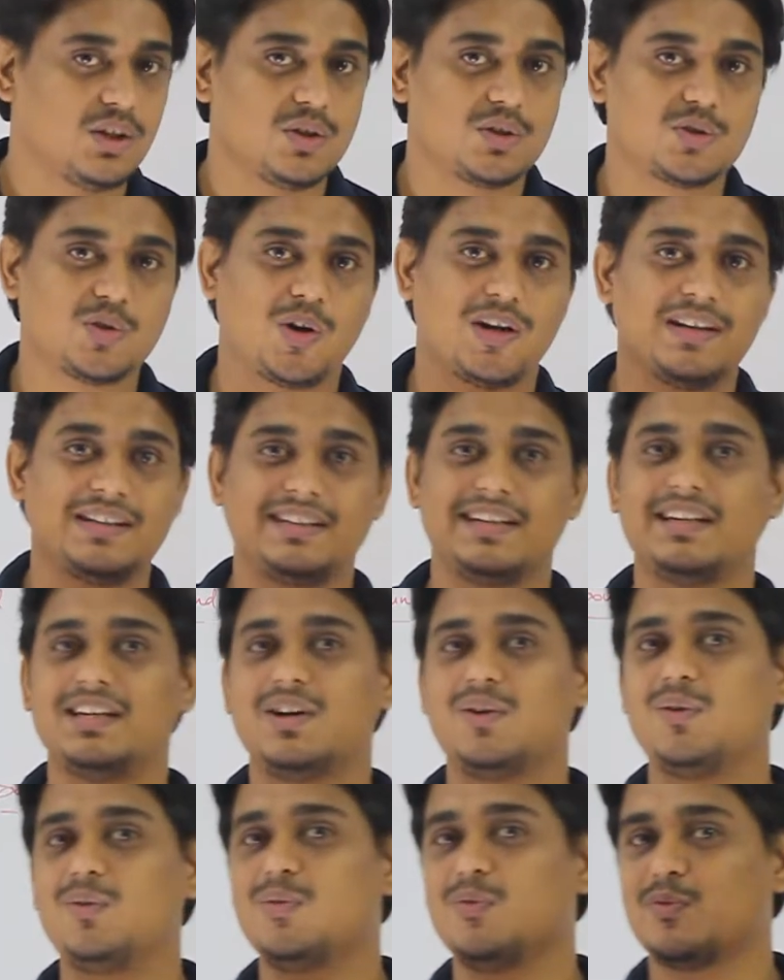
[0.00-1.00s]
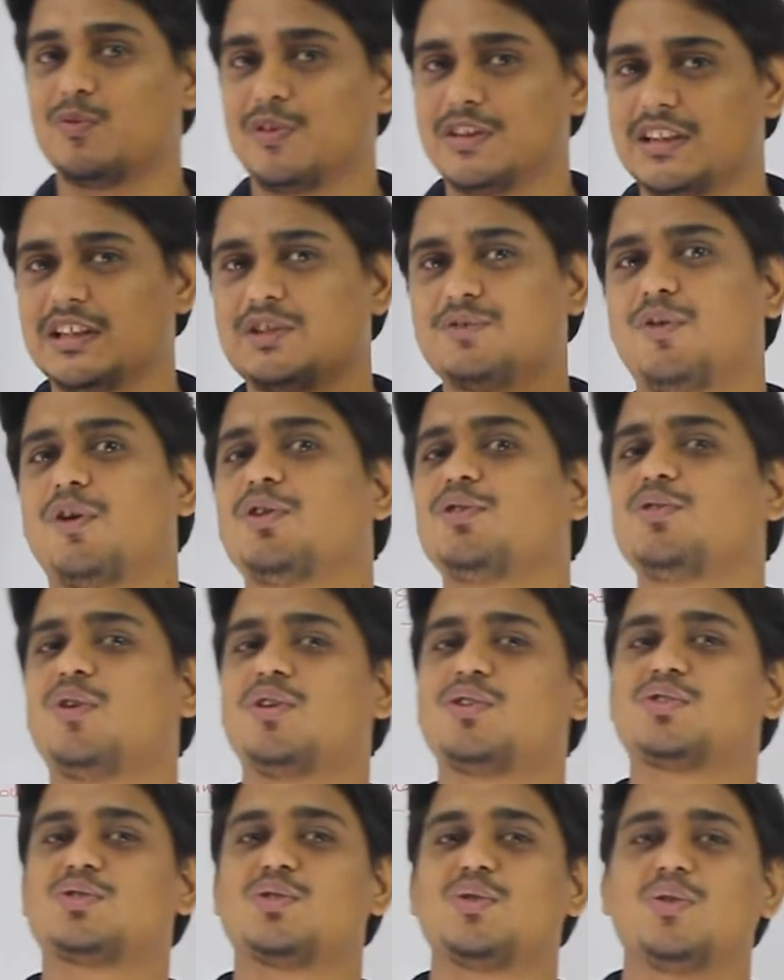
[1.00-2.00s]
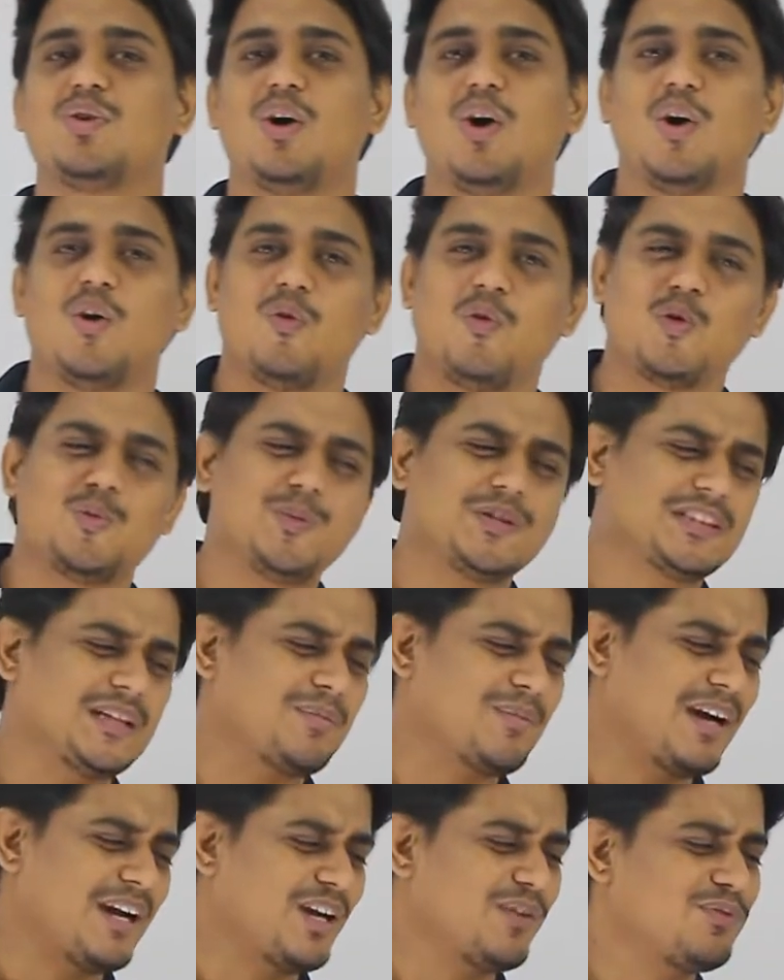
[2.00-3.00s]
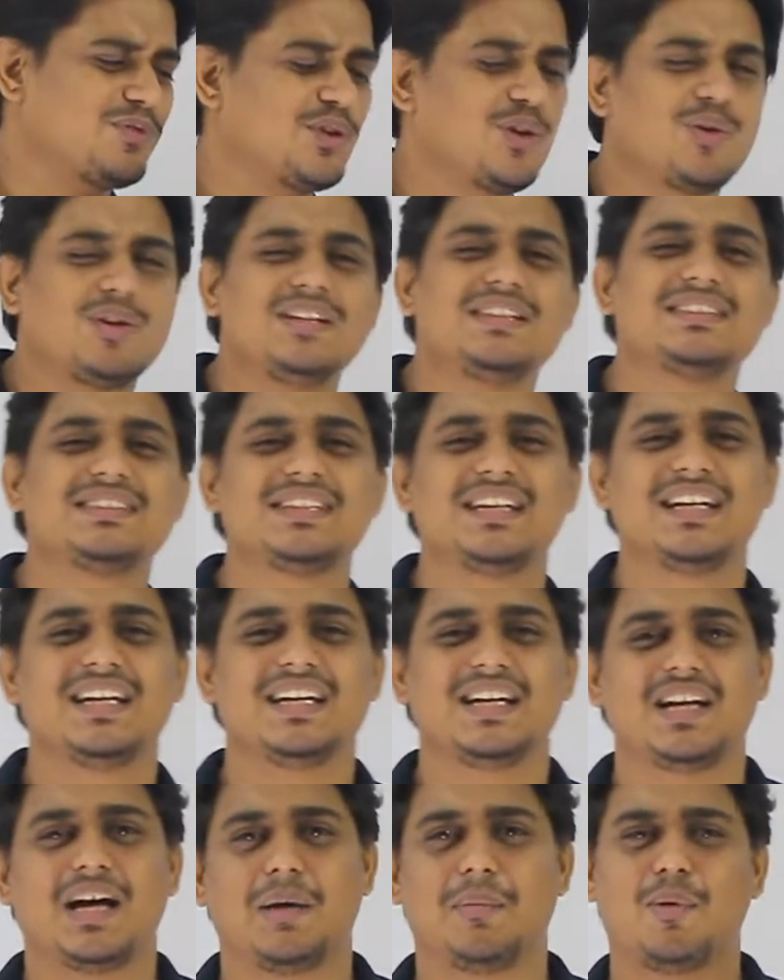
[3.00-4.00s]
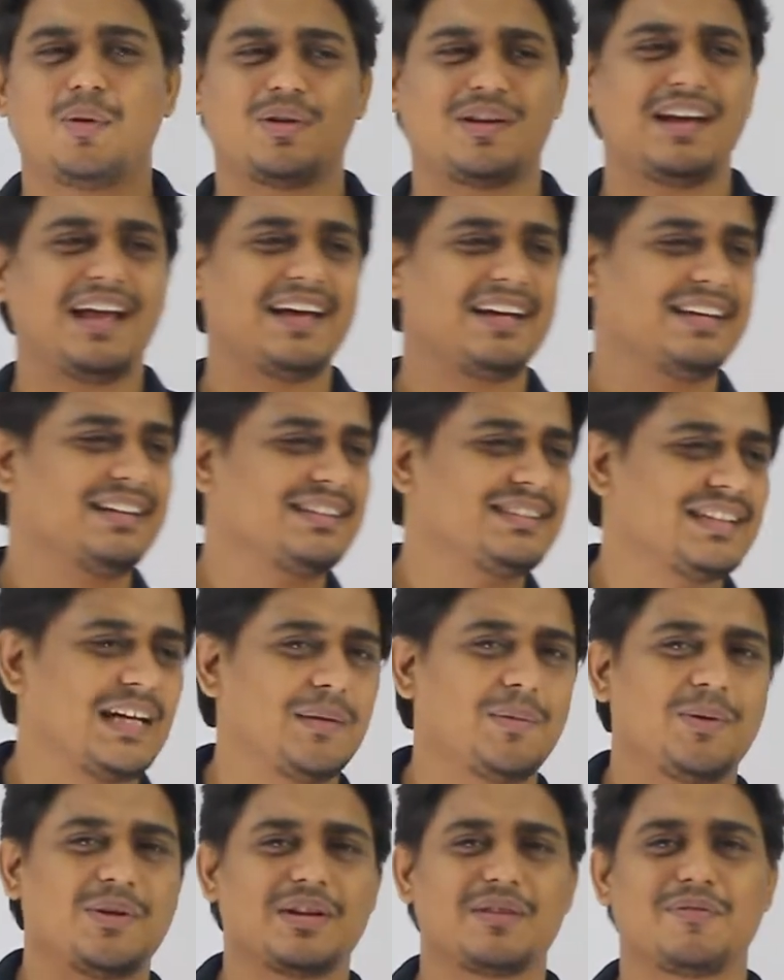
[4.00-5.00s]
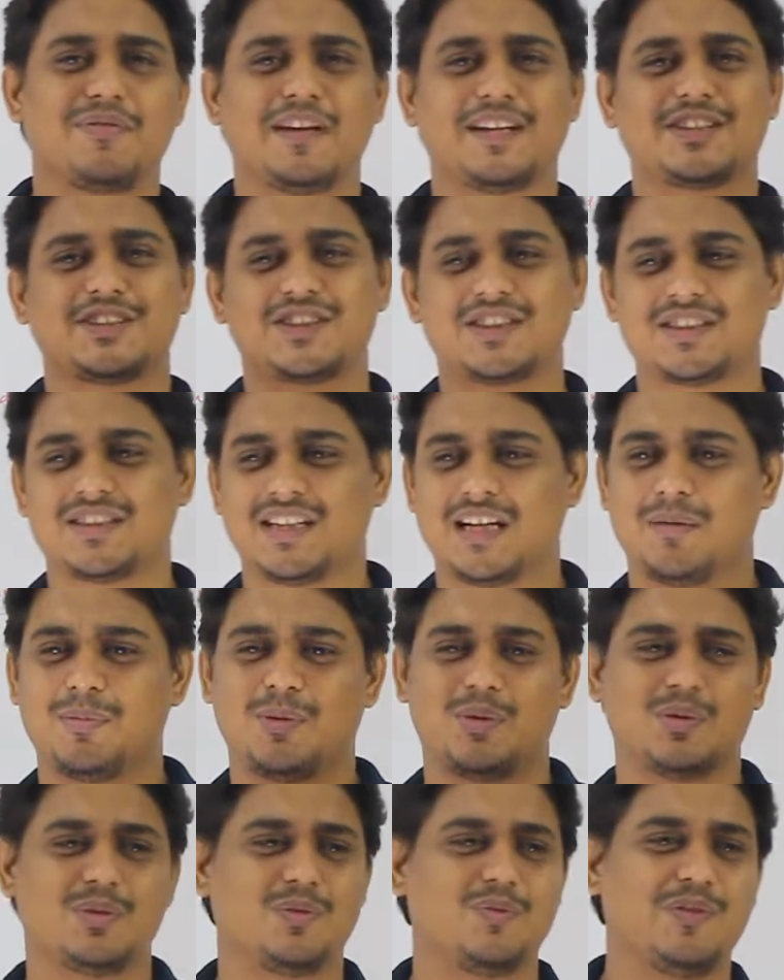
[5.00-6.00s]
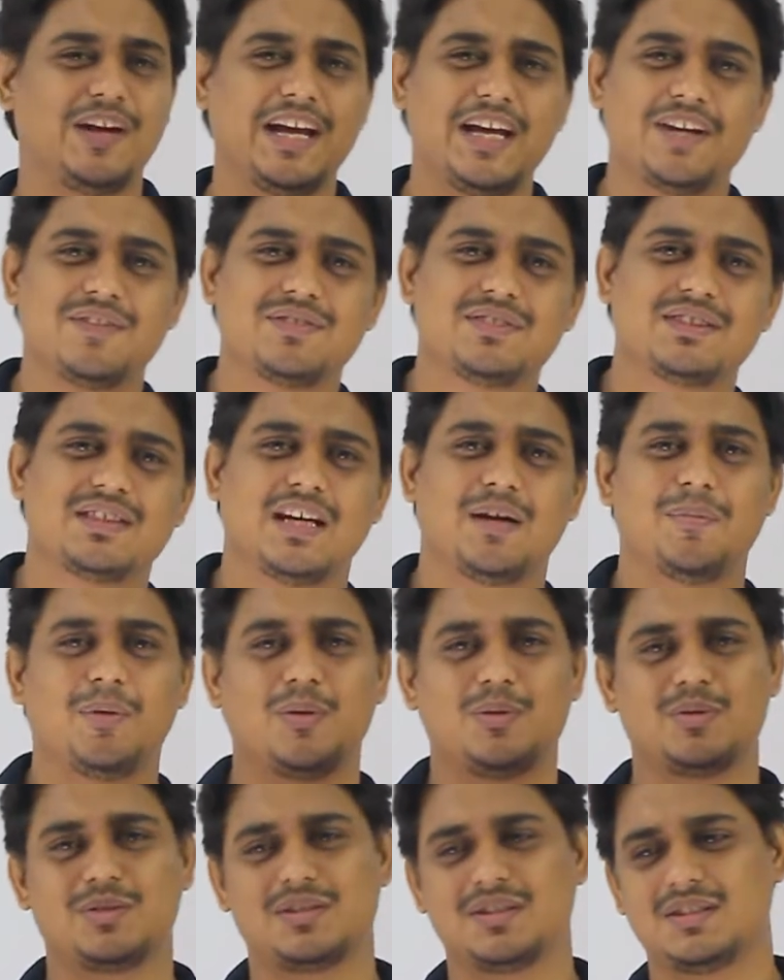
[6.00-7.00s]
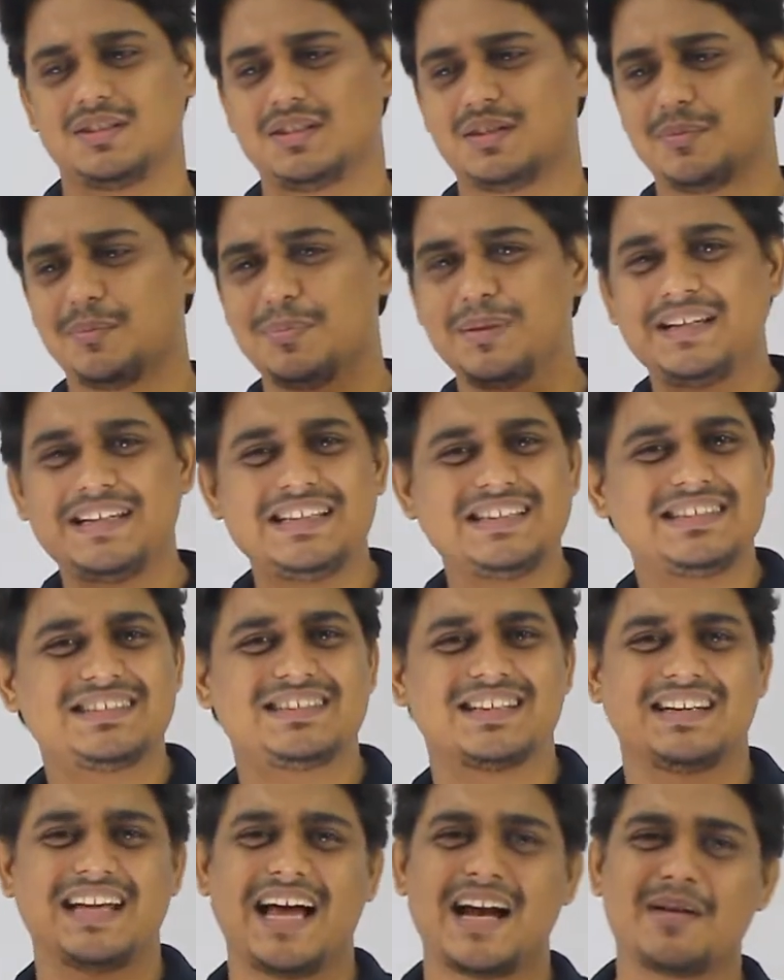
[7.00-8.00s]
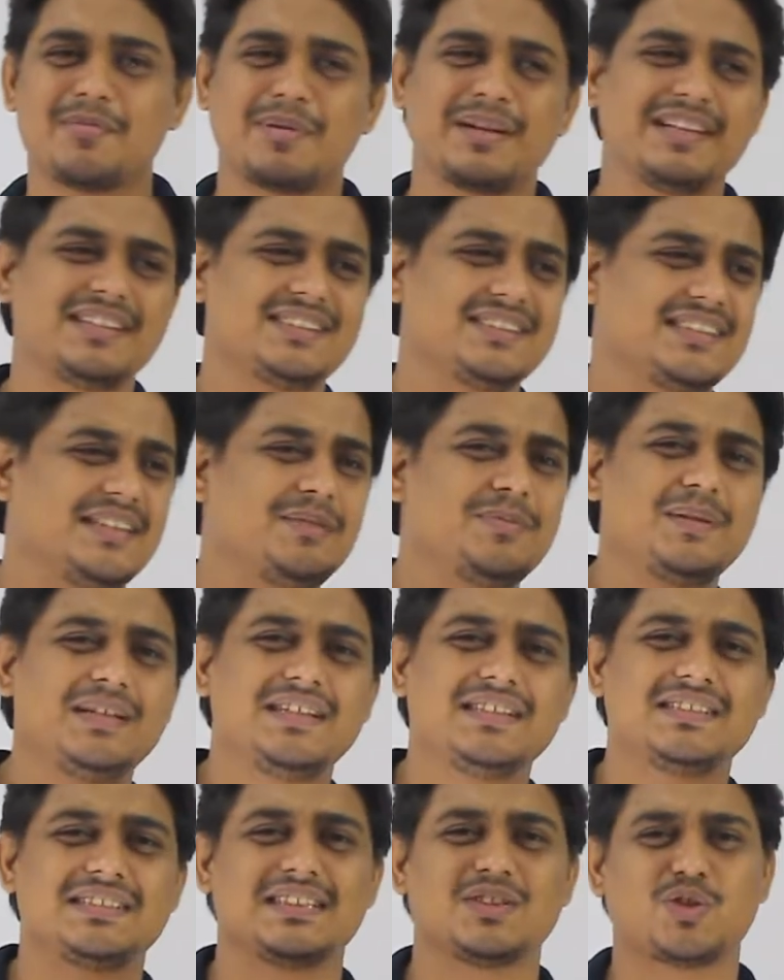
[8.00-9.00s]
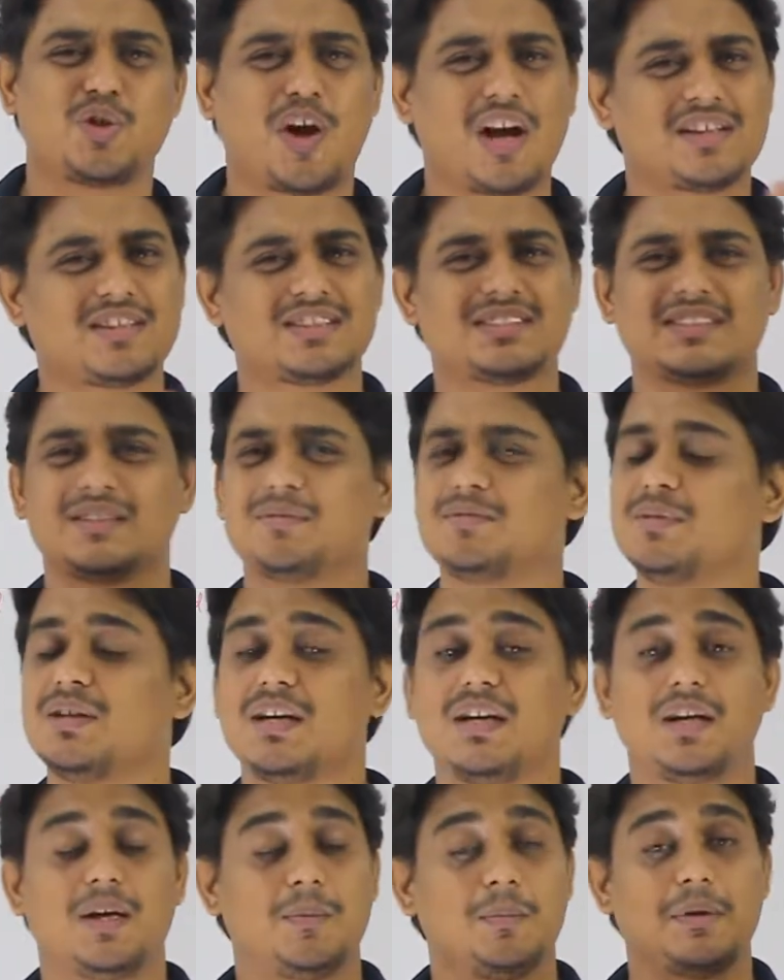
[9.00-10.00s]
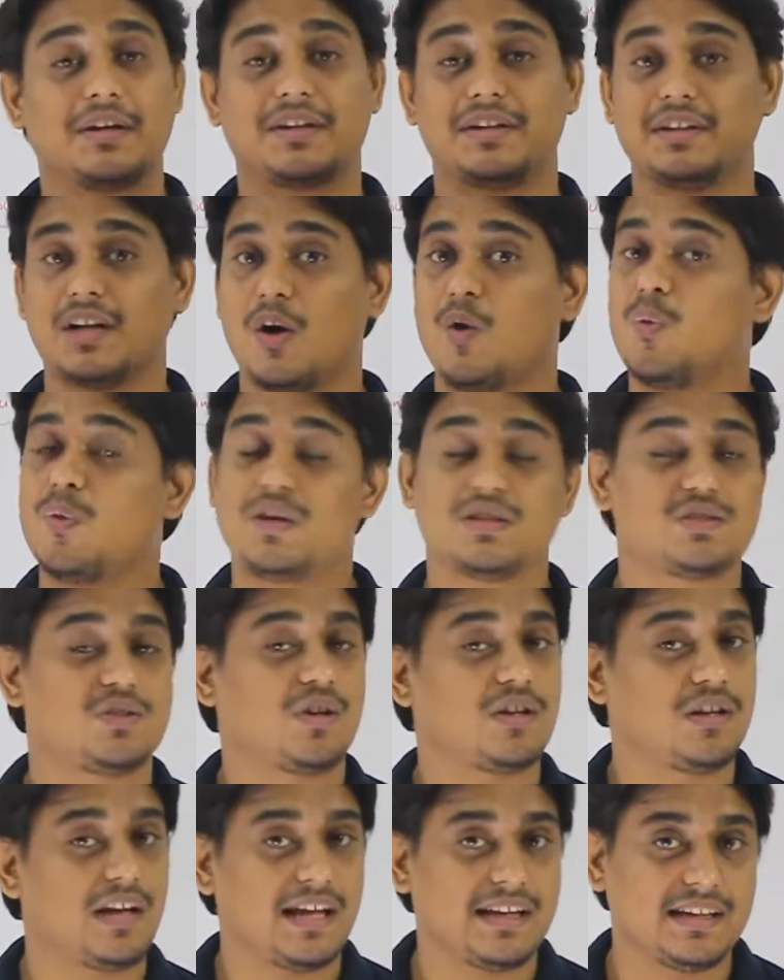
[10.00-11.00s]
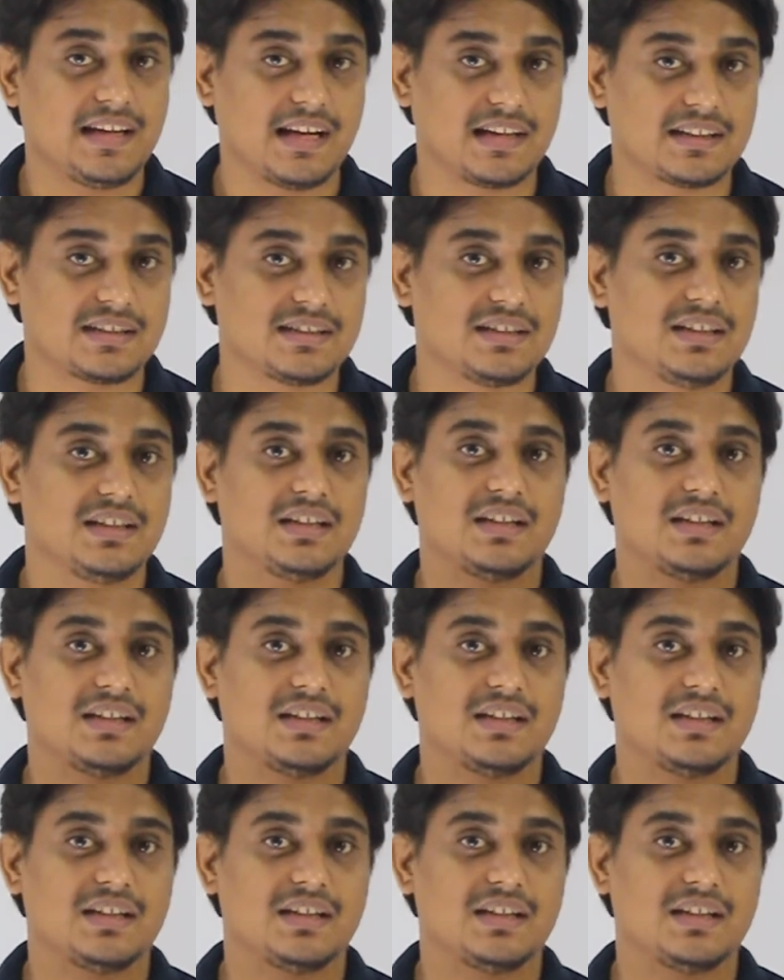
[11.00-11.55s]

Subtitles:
So, until now physics for you also would be some kind of theories about light, about reflection, about waves, about breeze, land breeze, sea breeze, solar system, but now it is not like that.